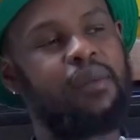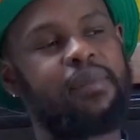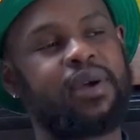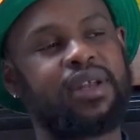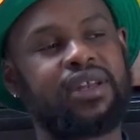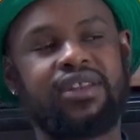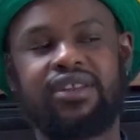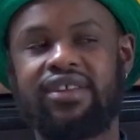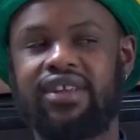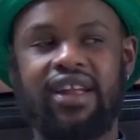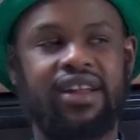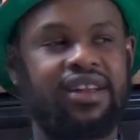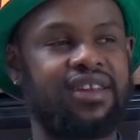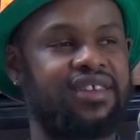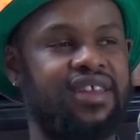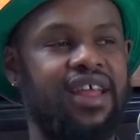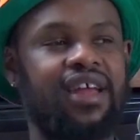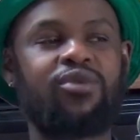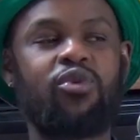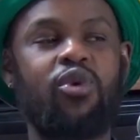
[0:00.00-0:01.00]
Yeah, but
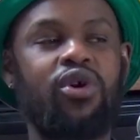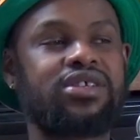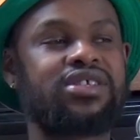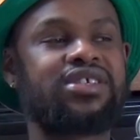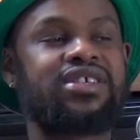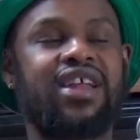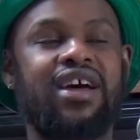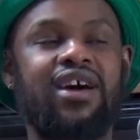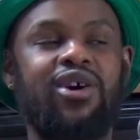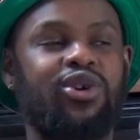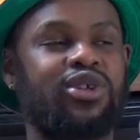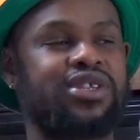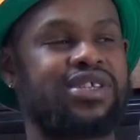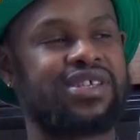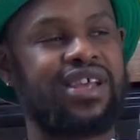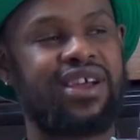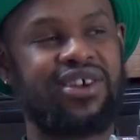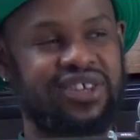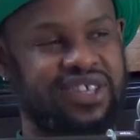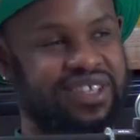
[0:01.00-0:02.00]
that wasn't how
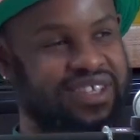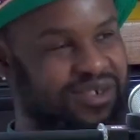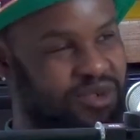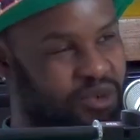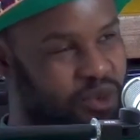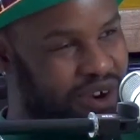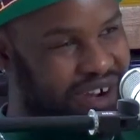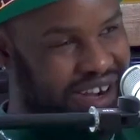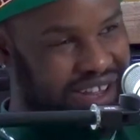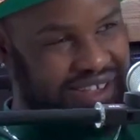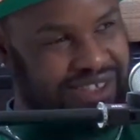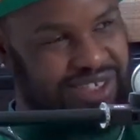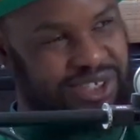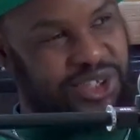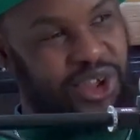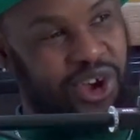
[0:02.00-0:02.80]
it sounded when I